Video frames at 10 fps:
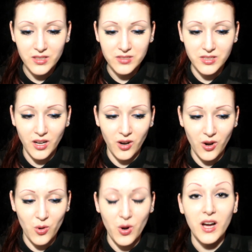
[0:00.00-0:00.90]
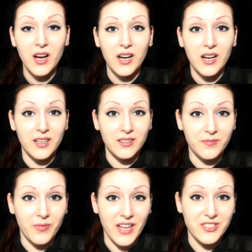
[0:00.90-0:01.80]
so
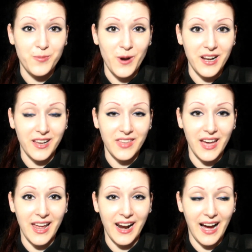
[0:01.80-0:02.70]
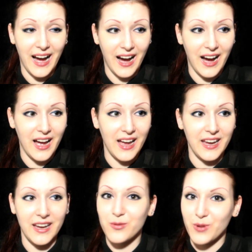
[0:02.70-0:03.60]
that's the product that
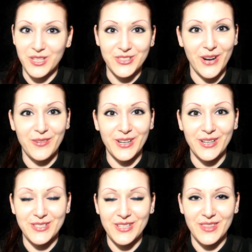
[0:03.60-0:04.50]
I rediscovered